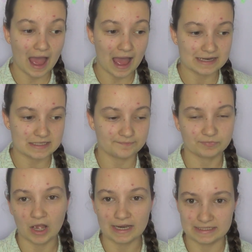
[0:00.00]
and
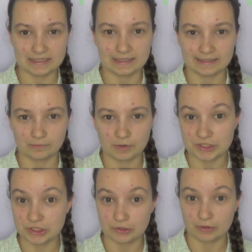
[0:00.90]
I needed a little one
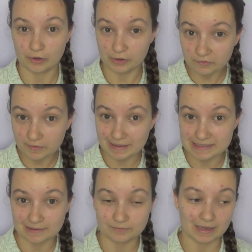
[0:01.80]
to do a choreography
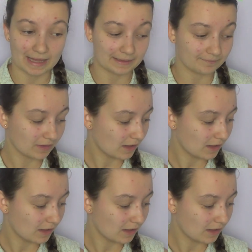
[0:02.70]
piece I'm planning.